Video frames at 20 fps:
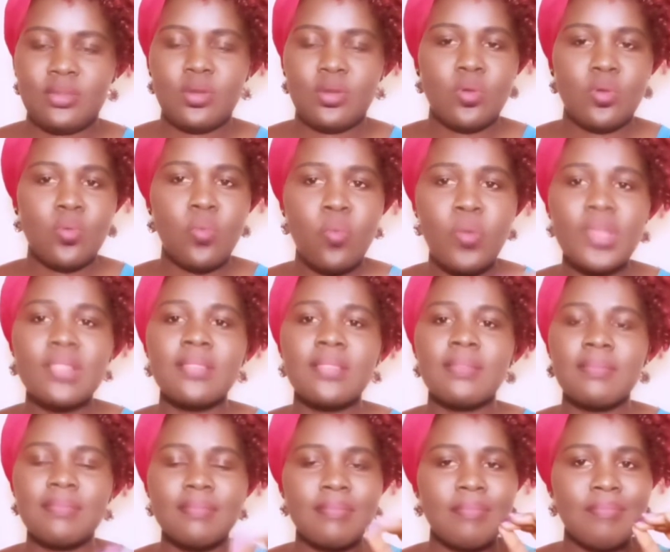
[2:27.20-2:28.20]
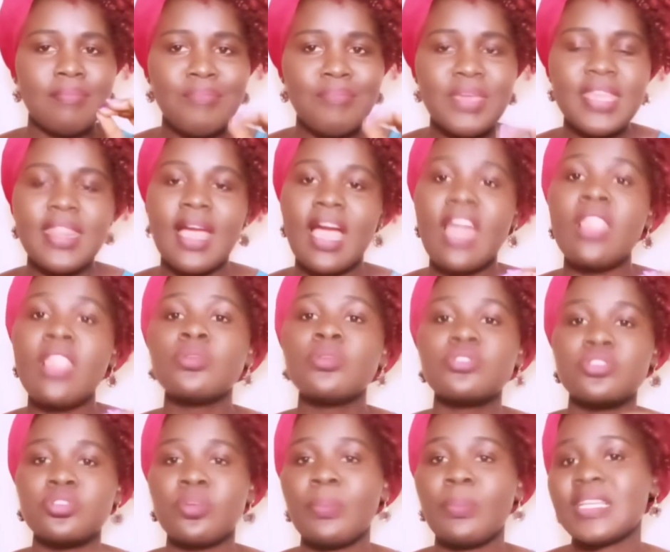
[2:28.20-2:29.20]
will mean a lot to your
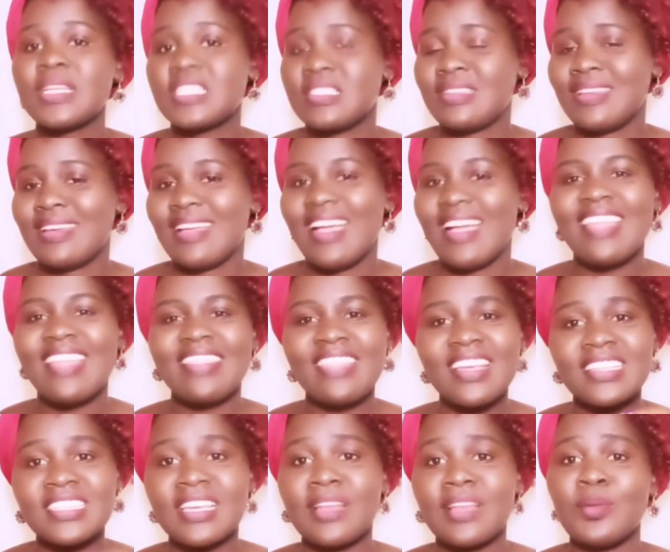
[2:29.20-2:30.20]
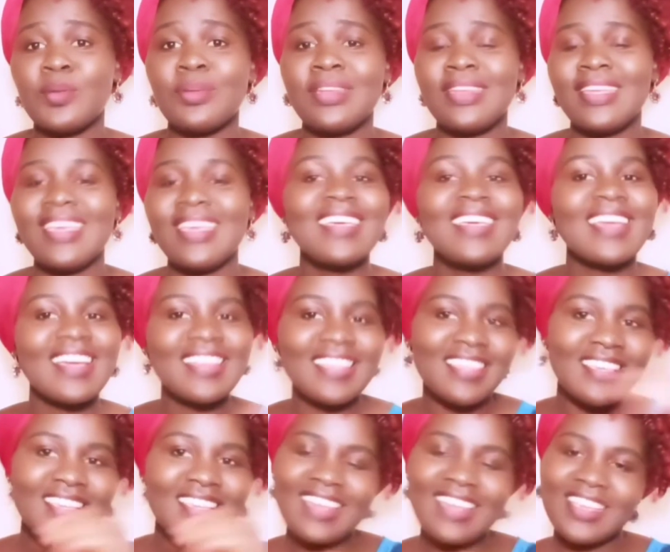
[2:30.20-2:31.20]
partner, and that alone can
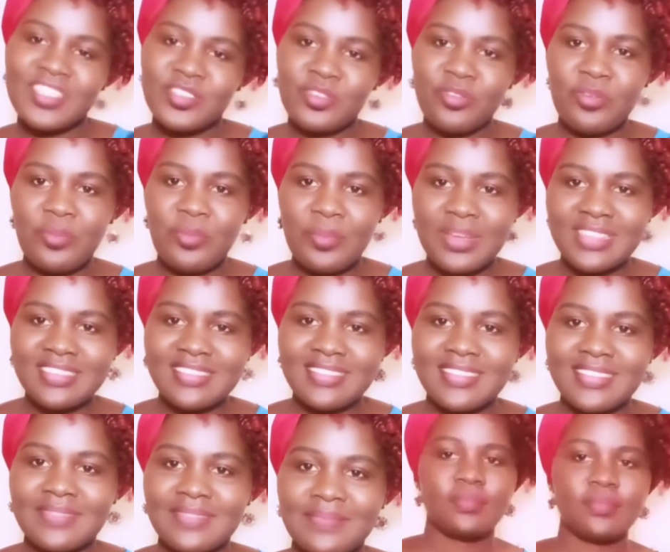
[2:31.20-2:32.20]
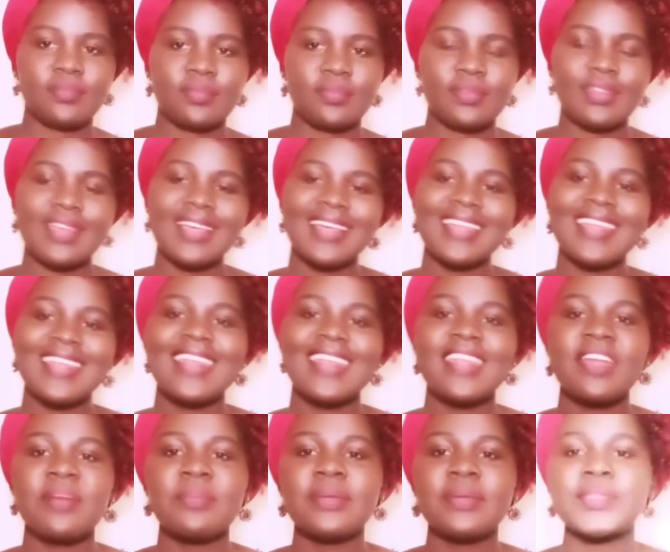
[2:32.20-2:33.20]
ignite your romance.
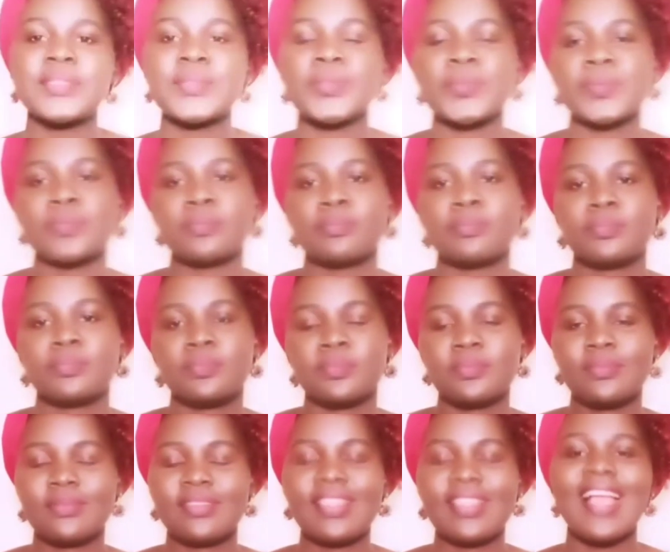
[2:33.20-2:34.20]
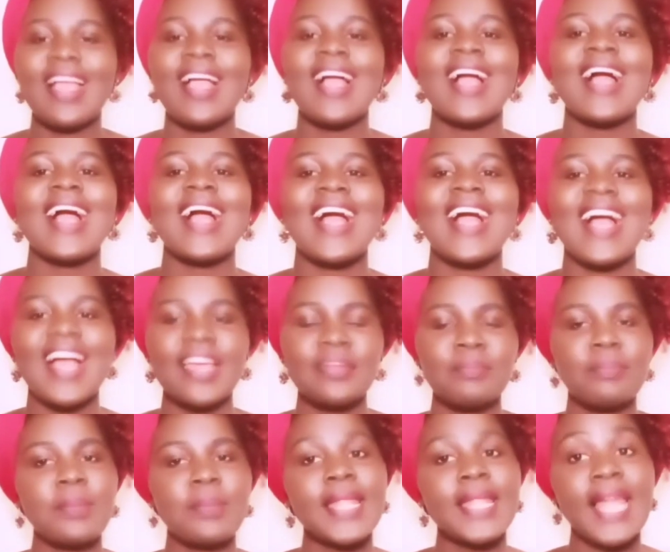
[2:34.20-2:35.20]
Number two,
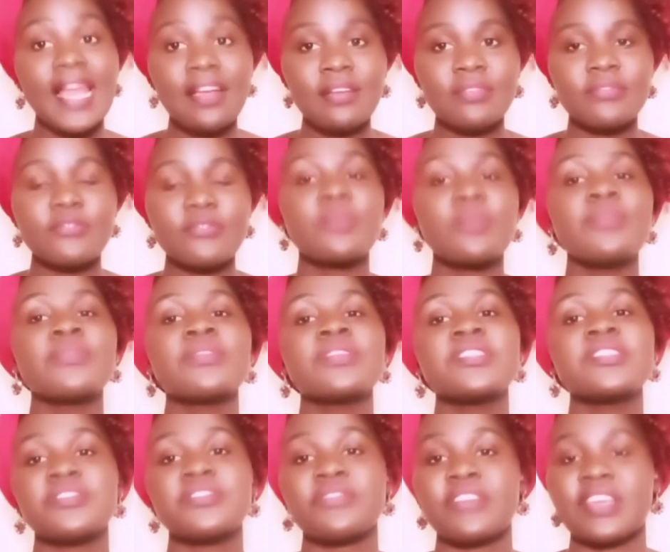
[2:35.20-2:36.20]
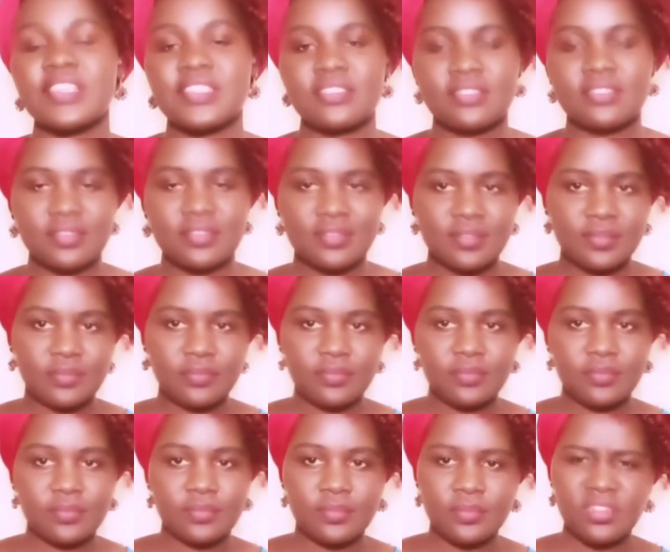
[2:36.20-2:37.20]
unplug from your devices.
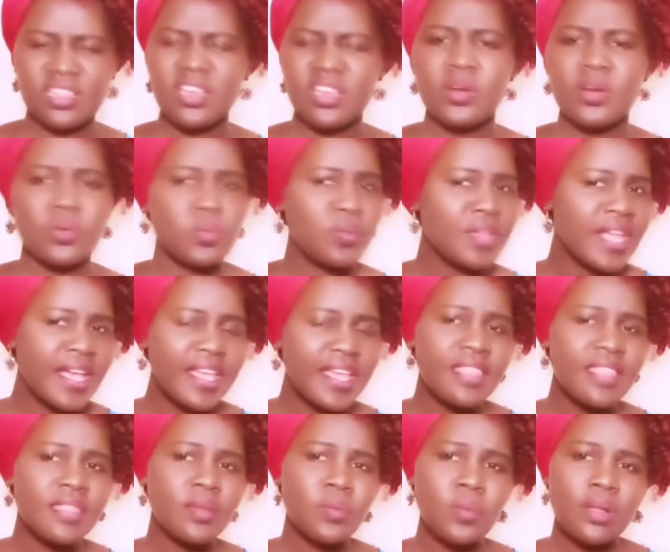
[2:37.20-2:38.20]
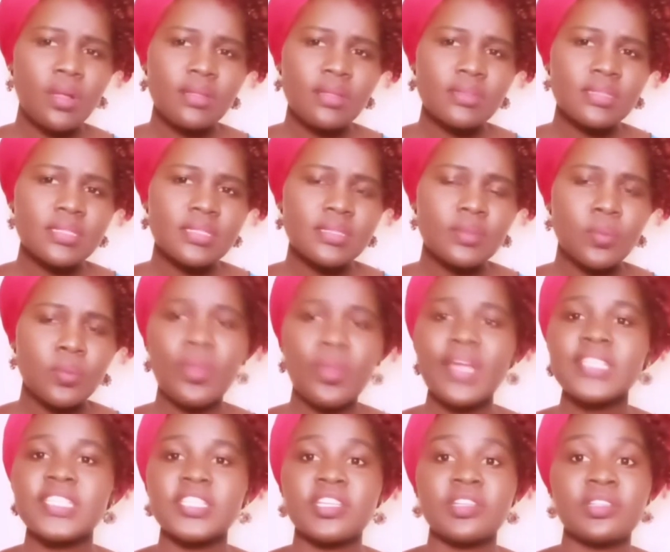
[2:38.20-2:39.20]
We are in a world where
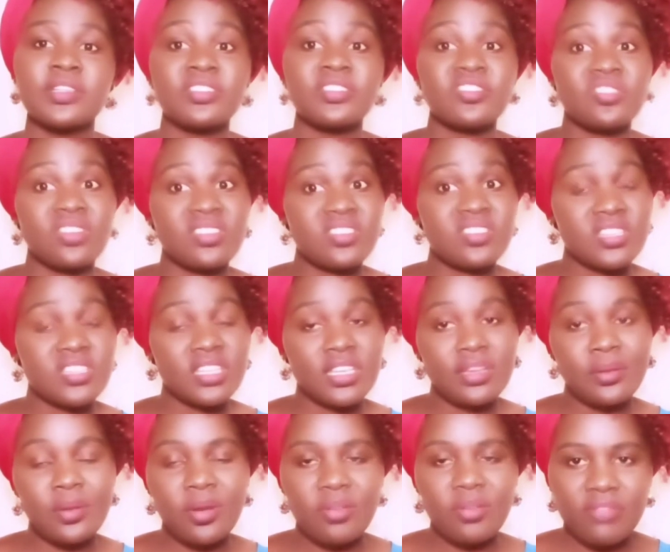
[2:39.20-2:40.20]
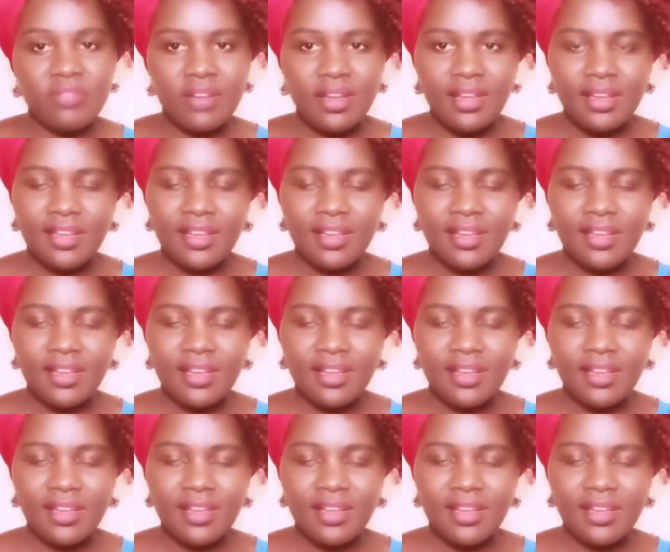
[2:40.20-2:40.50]
technology has taken over.